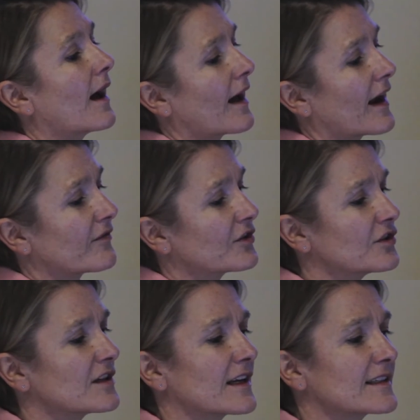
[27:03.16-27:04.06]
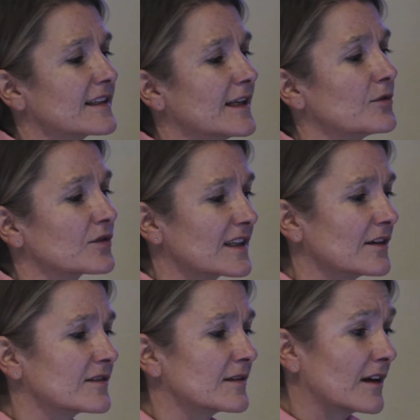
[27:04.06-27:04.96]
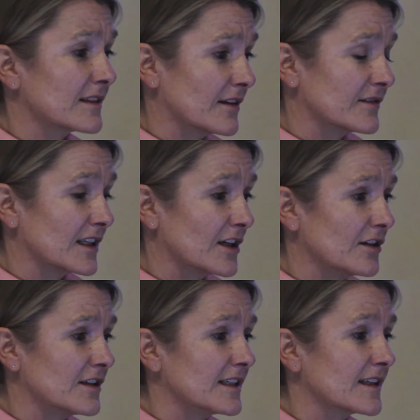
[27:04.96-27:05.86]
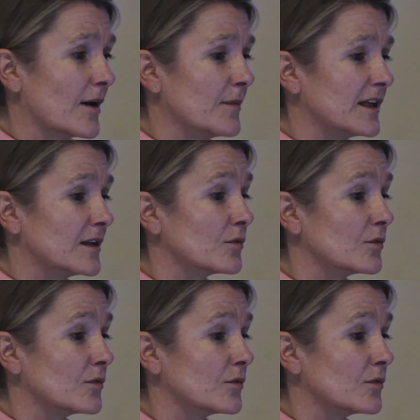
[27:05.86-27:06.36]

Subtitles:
and have a good night's sleep, yourselves and ourselves included, come in the